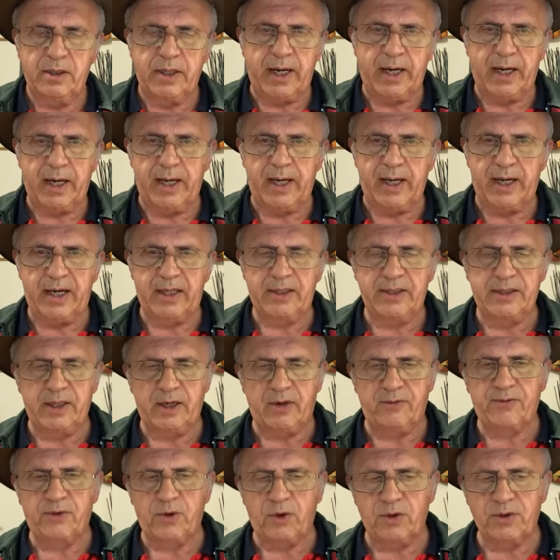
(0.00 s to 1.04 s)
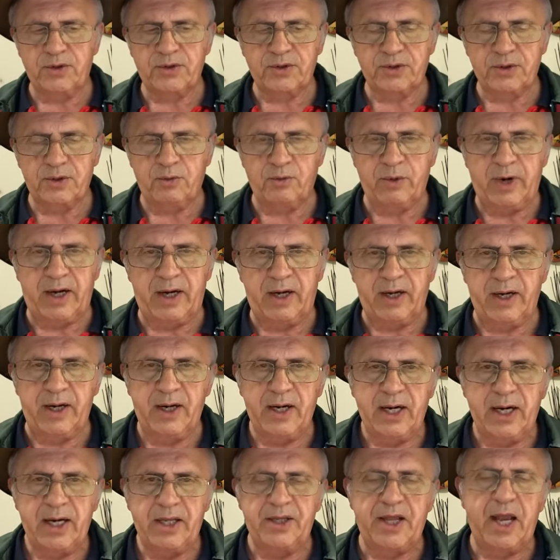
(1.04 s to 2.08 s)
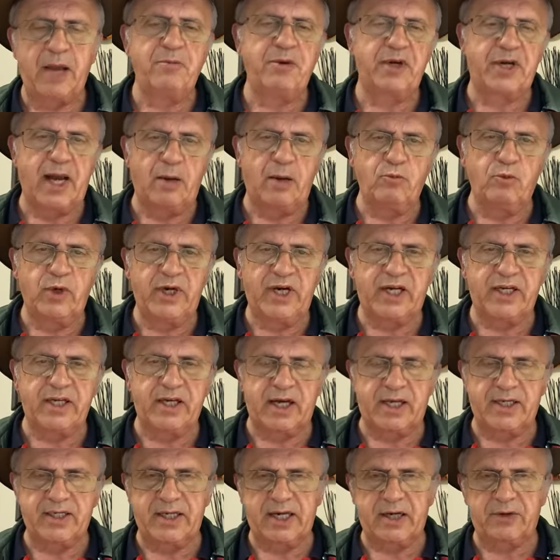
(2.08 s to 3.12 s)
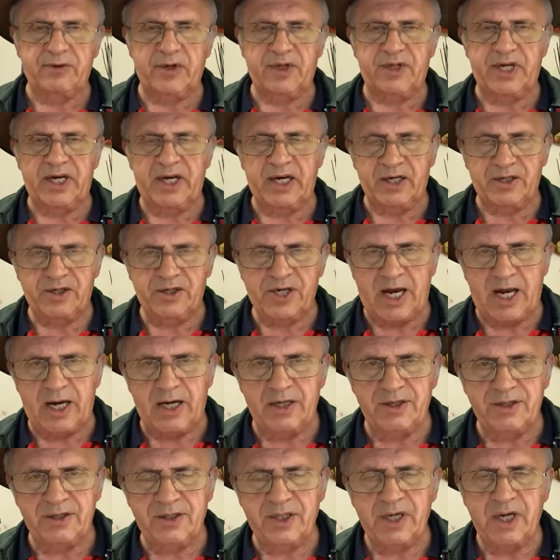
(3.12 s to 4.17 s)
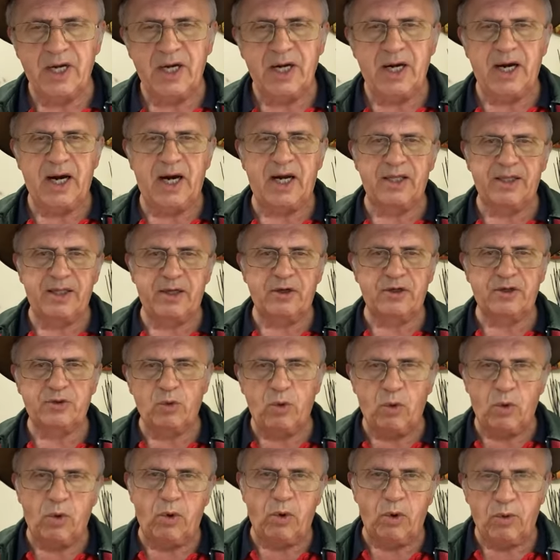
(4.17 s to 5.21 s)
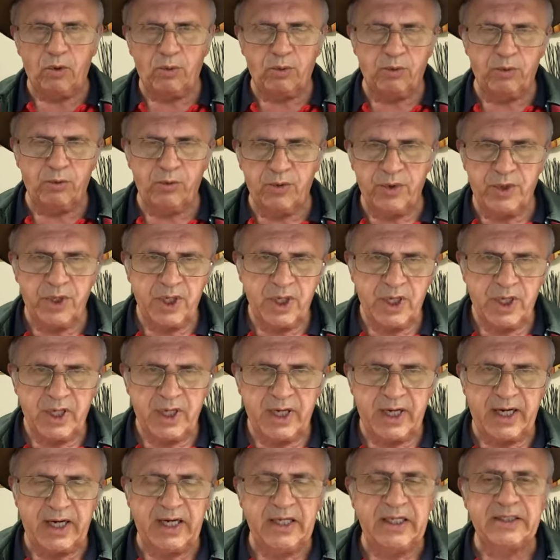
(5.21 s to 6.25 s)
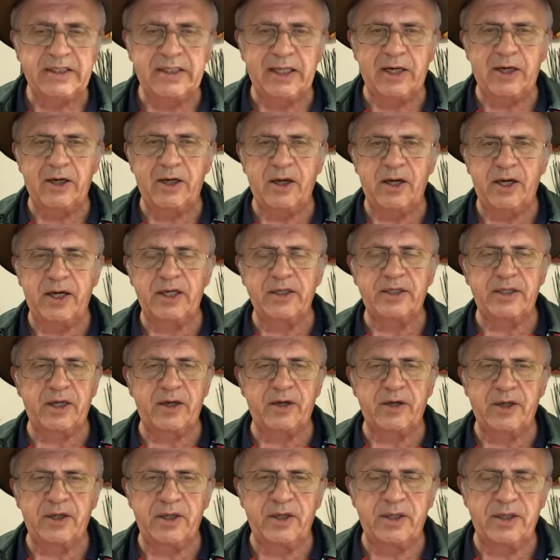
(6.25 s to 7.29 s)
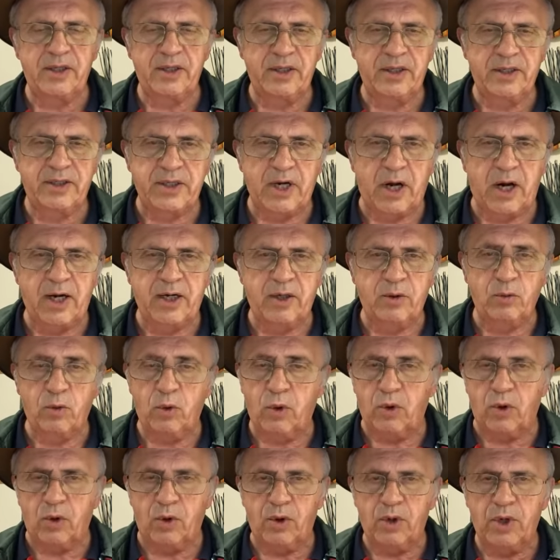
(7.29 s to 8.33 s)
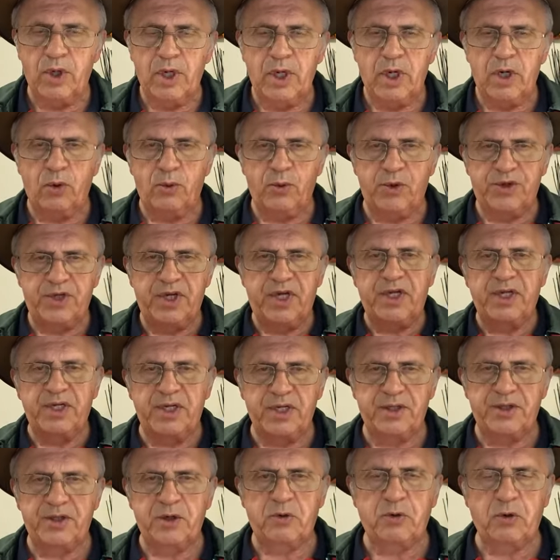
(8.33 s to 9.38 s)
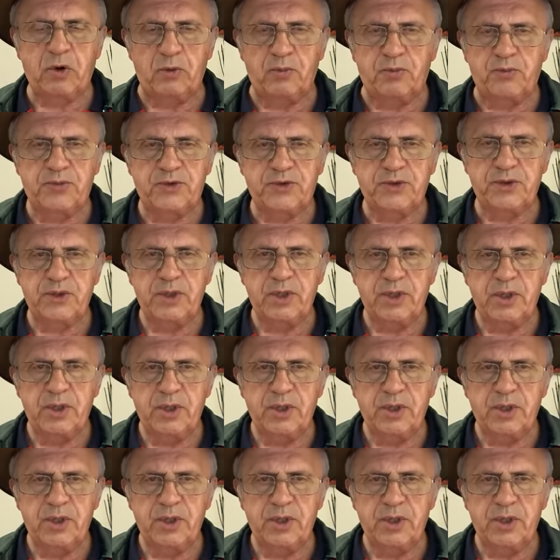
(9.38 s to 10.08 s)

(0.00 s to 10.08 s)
Uh, and of course, when they become weak, etc., they get challenged, and there's war, inter, inter sign war within the groups.